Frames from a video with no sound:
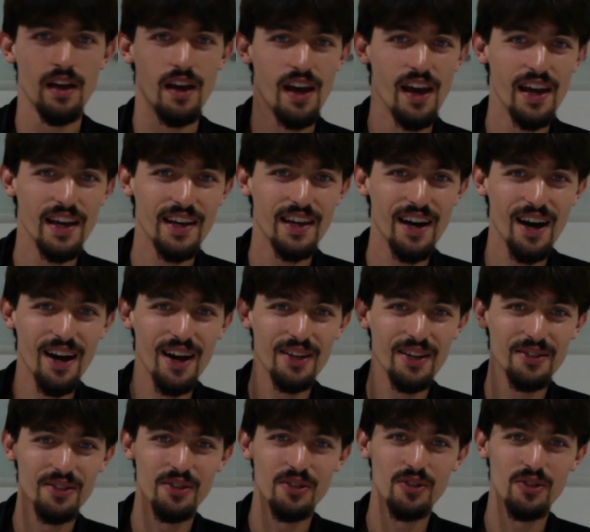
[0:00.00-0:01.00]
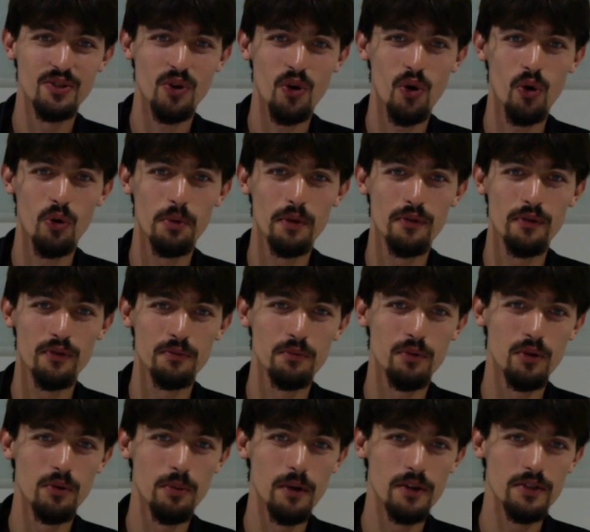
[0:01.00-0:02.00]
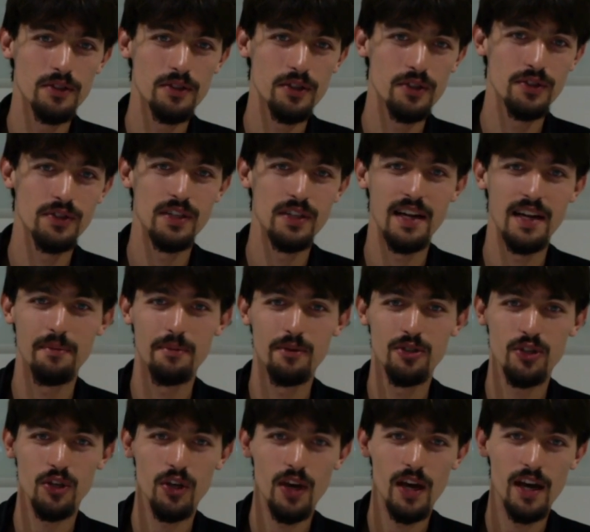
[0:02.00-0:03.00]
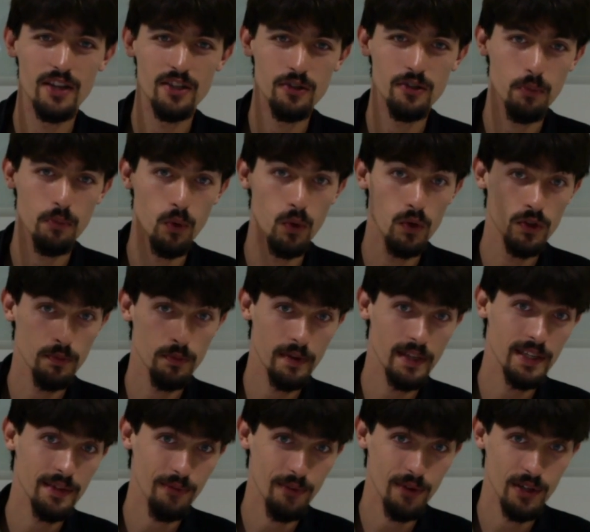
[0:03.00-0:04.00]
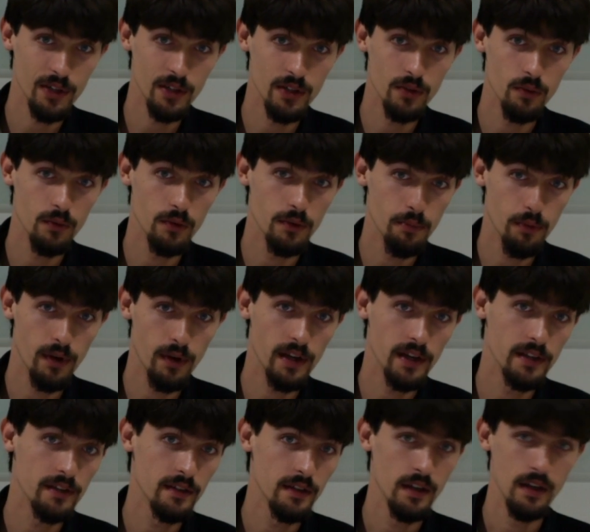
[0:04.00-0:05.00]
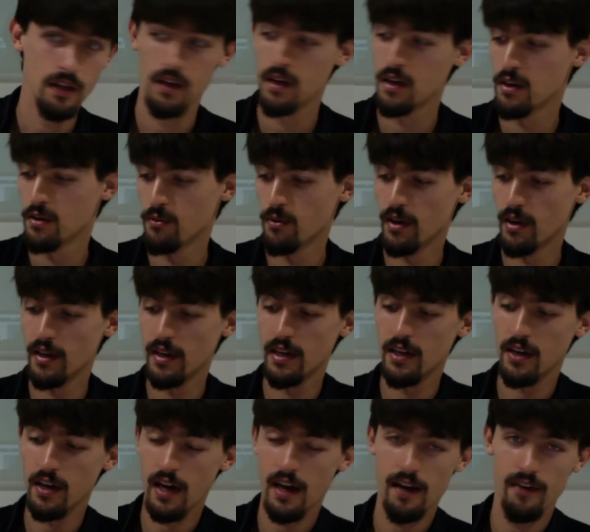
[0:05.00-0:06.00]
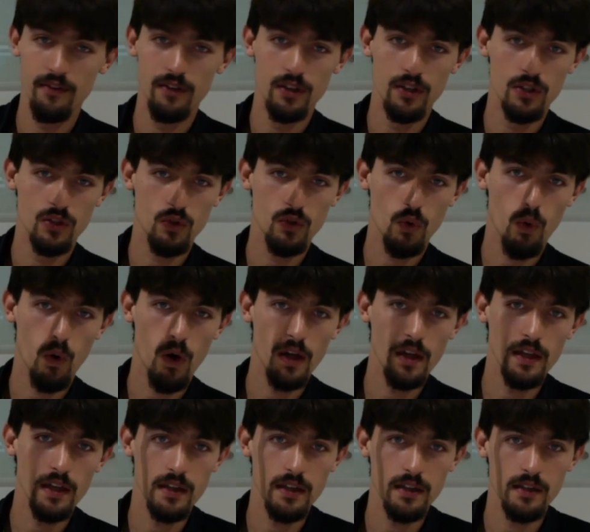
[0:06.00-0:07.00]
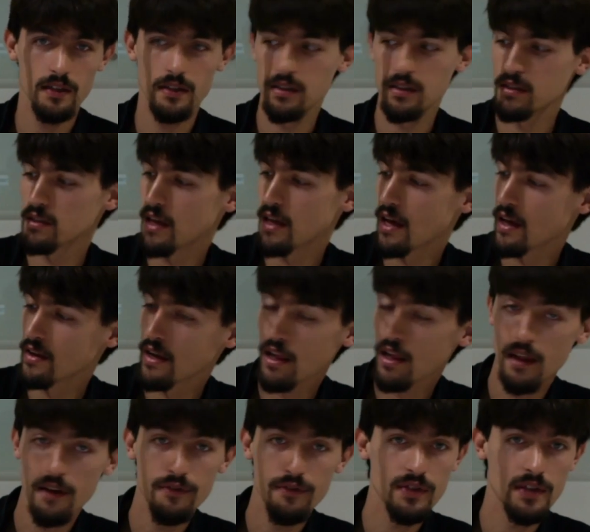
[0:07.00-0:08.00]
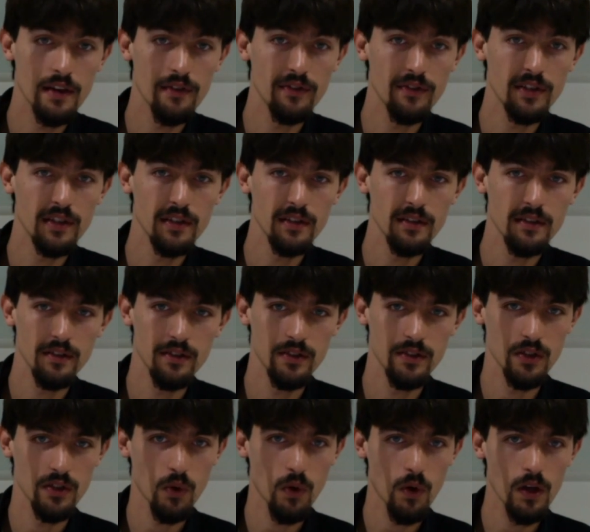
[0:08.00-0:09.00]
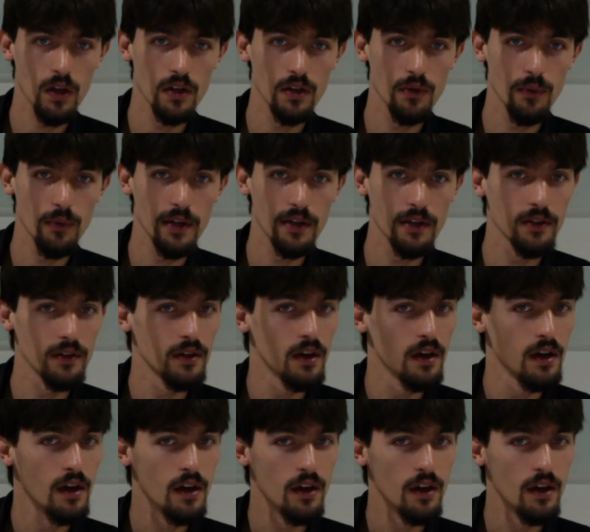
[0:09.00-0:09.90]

Hey guys, this is Colby from Bullbuster. Today I'm going to show you how to spool a spinning reel with braid. Right here I have a Qualia MLF70. This is a Qualia reel.